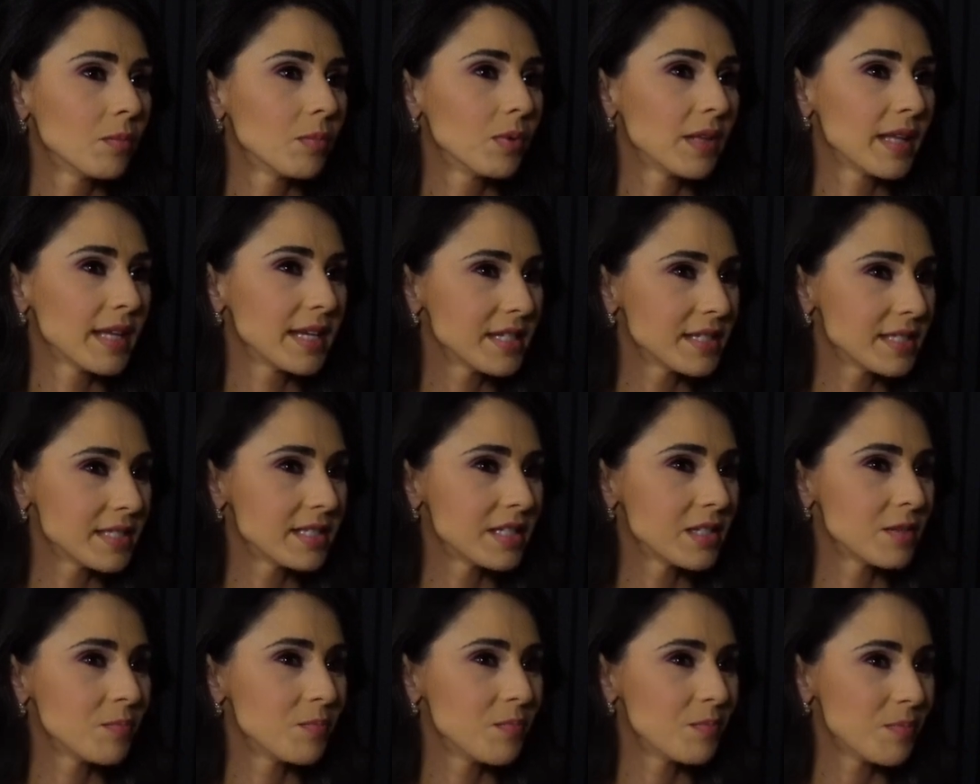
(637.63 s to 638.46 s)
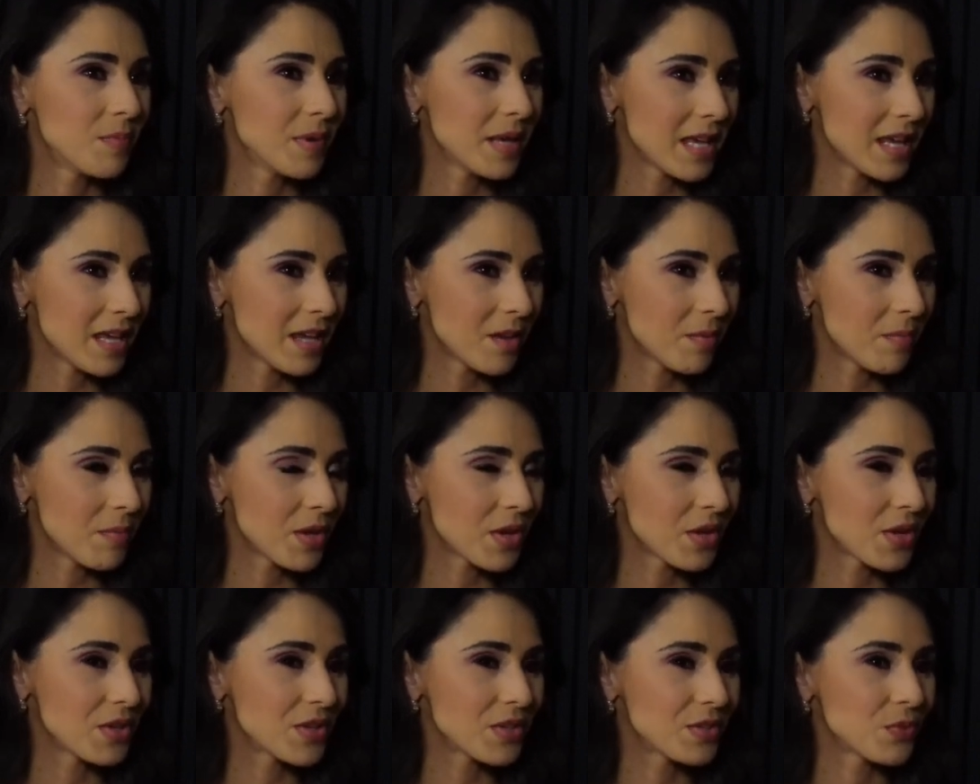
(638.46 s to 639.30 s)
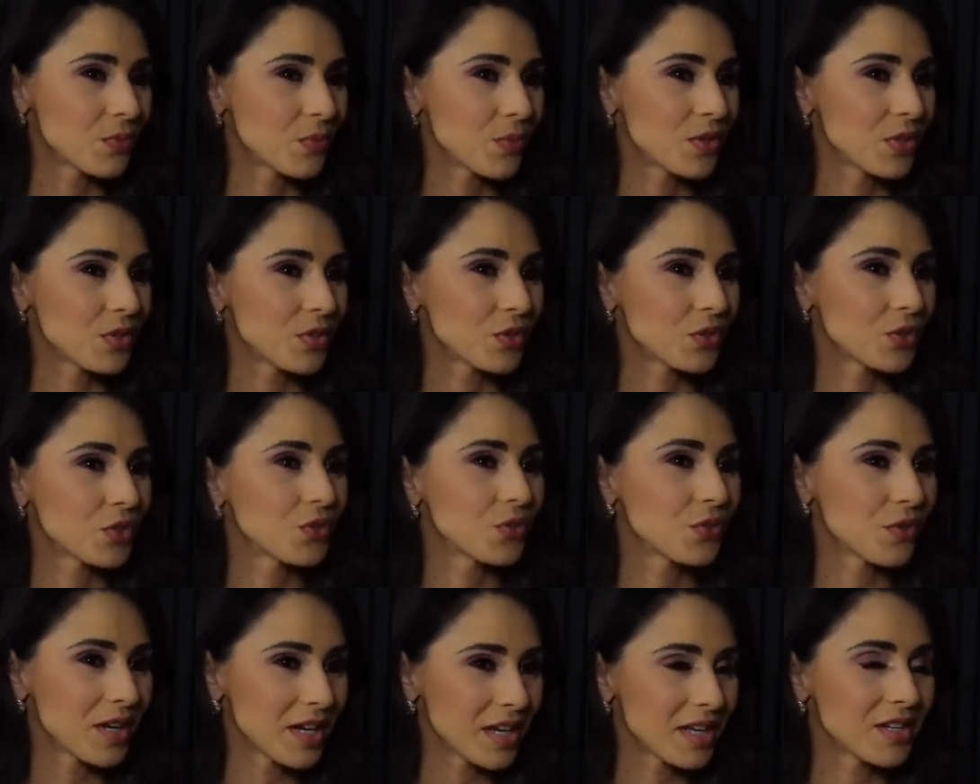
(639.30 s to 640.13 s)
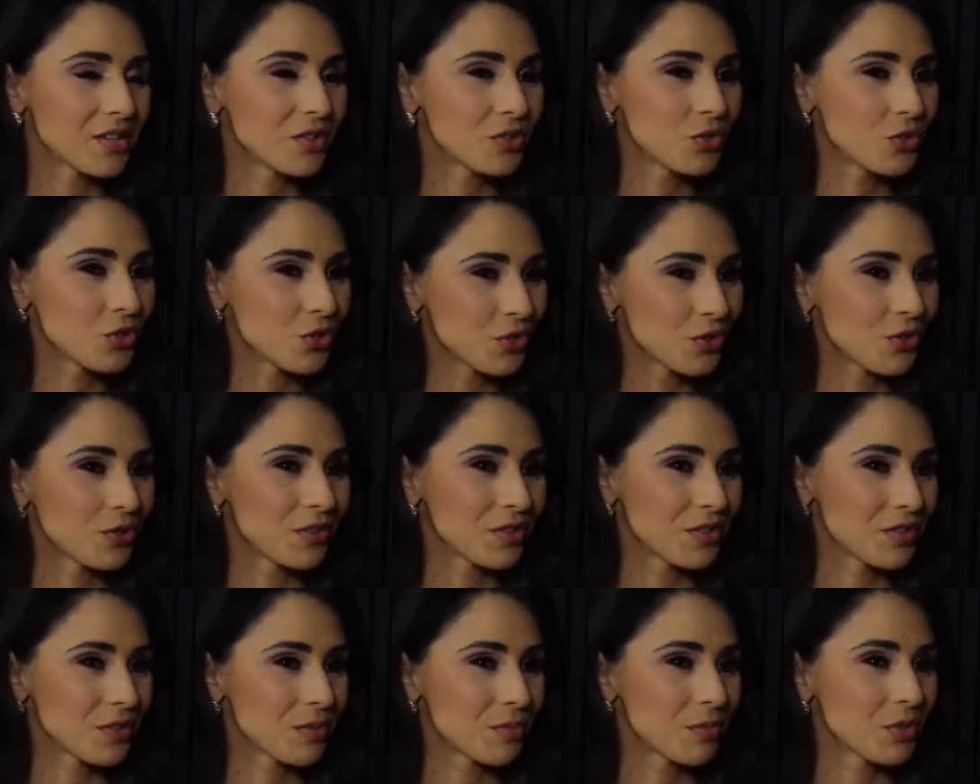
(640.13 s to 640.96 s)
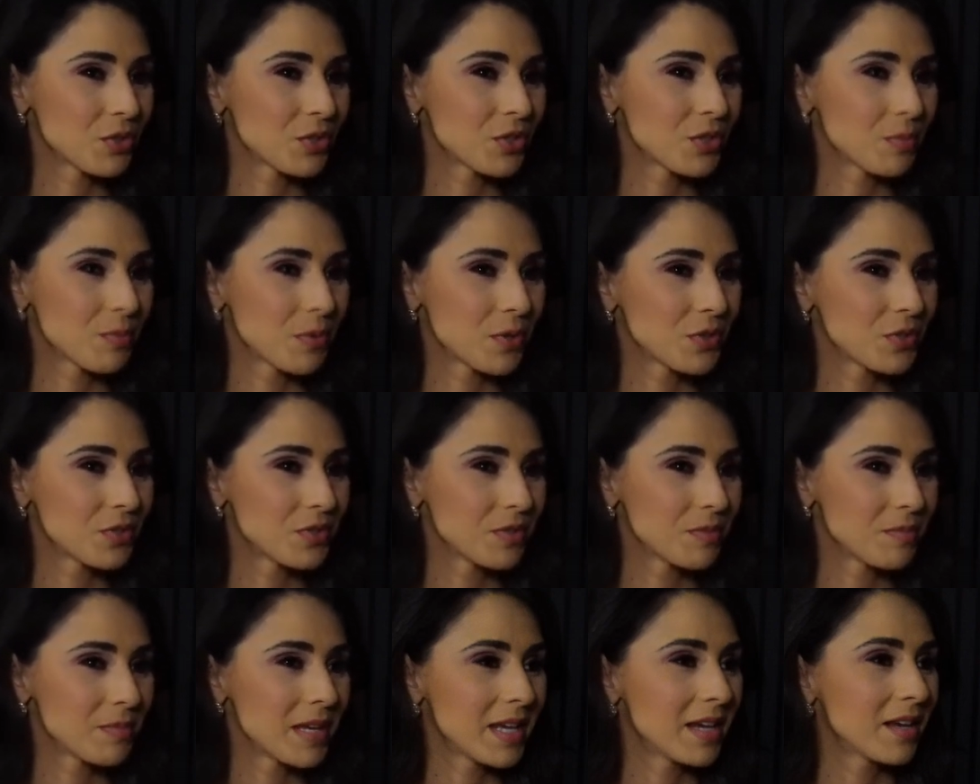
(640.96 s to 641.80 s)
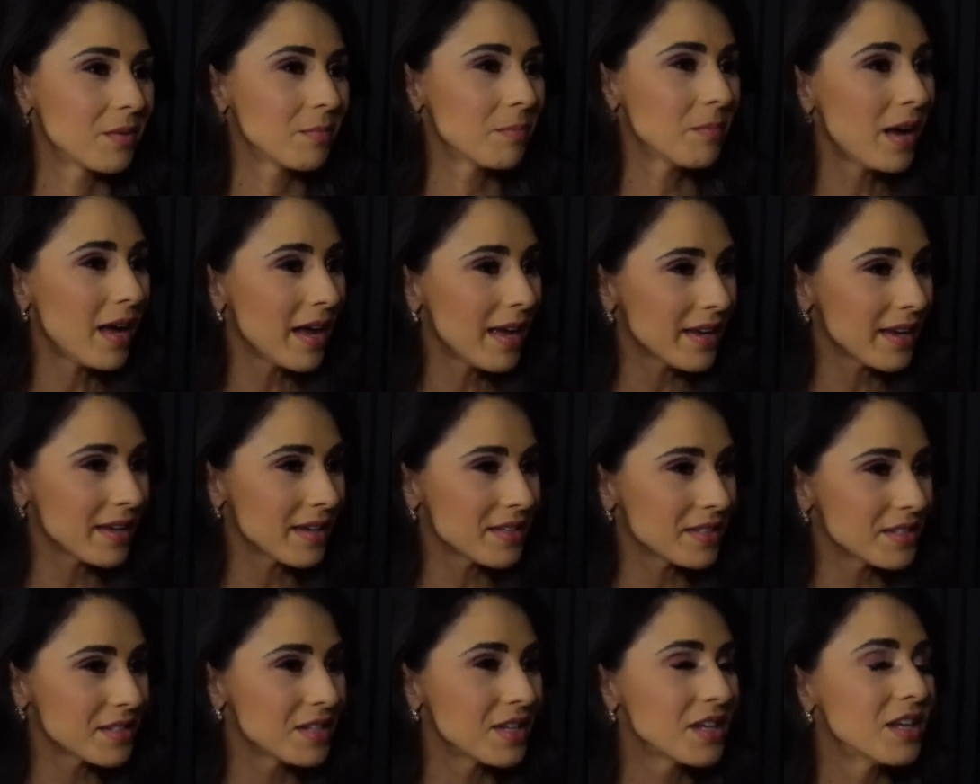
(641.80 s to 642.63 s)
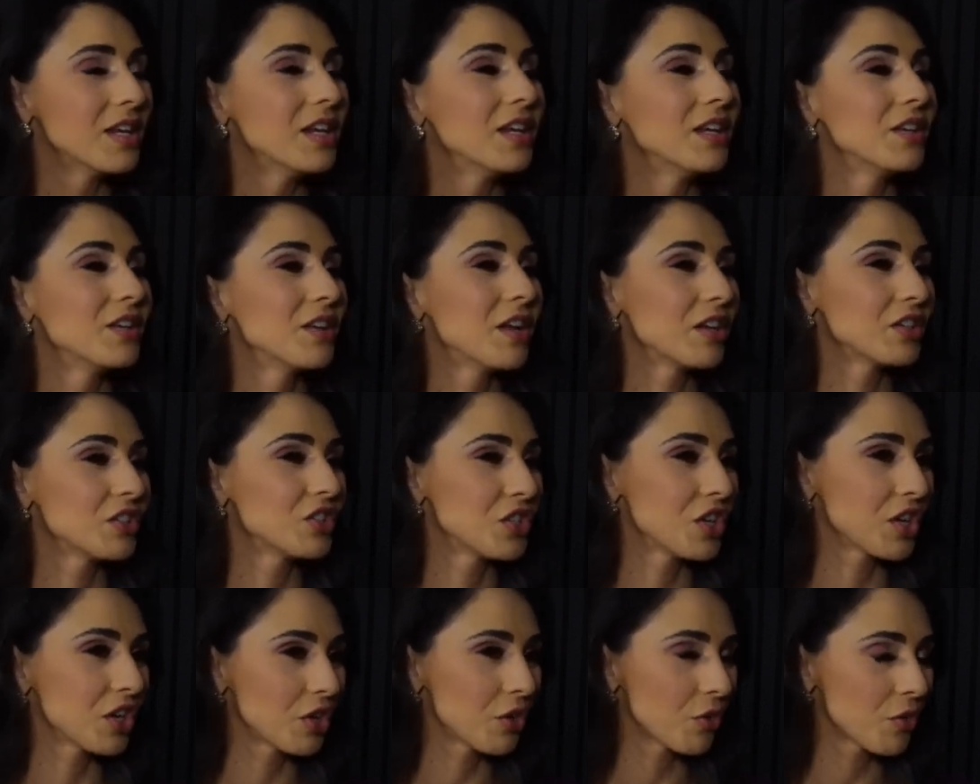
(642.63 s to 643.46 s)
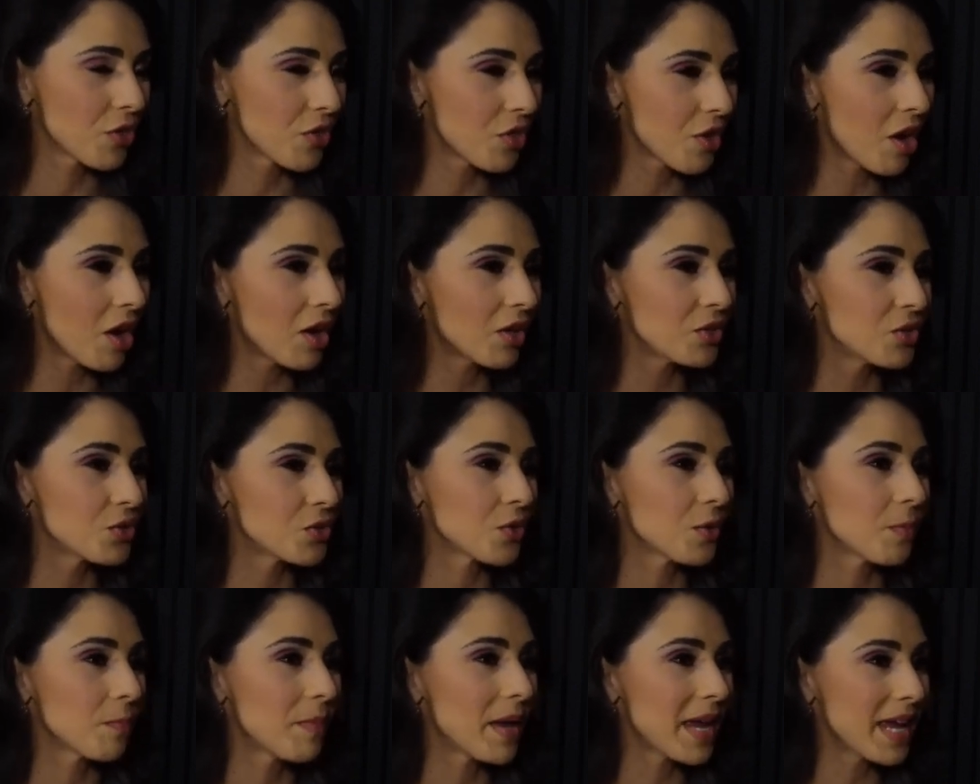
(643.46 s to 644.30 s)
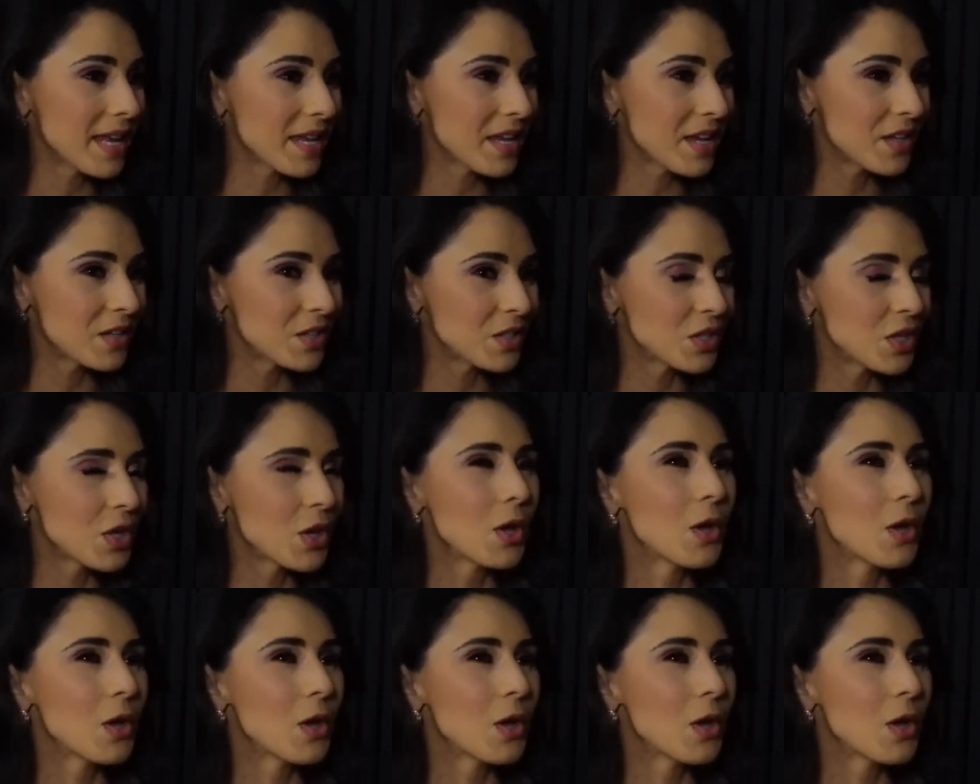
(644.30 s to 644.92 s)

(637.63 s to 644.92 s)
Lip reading: place to be, because when you're trained in journalism, you're supposed to be unbiased, not share your thoughts or opinions.